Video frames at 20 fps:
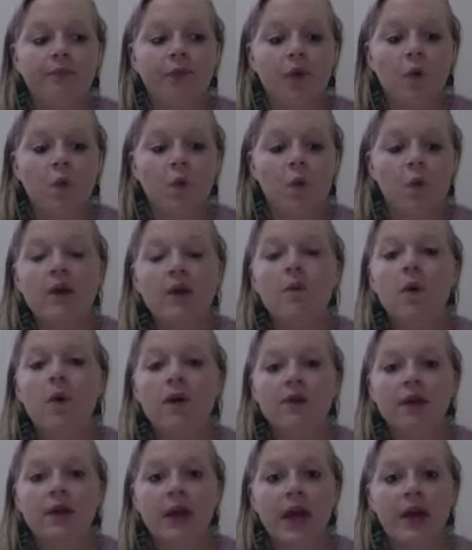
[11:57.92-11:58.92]
We want
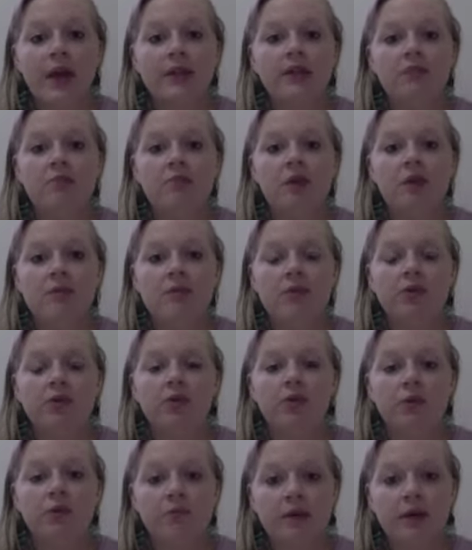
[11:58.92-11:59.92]
the kids to be able to
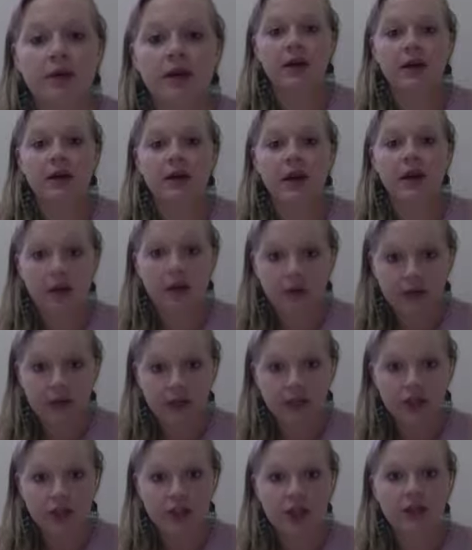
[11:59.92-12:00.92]
speak
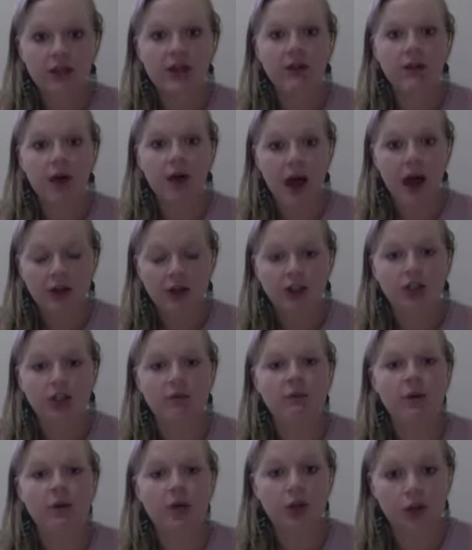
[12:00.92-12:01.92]
English that they will actually
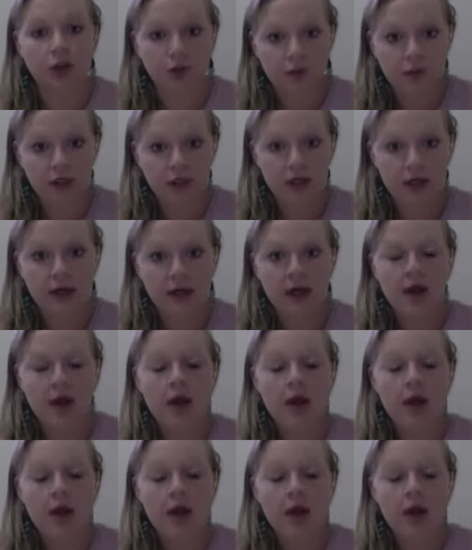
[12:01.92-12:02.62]
be using.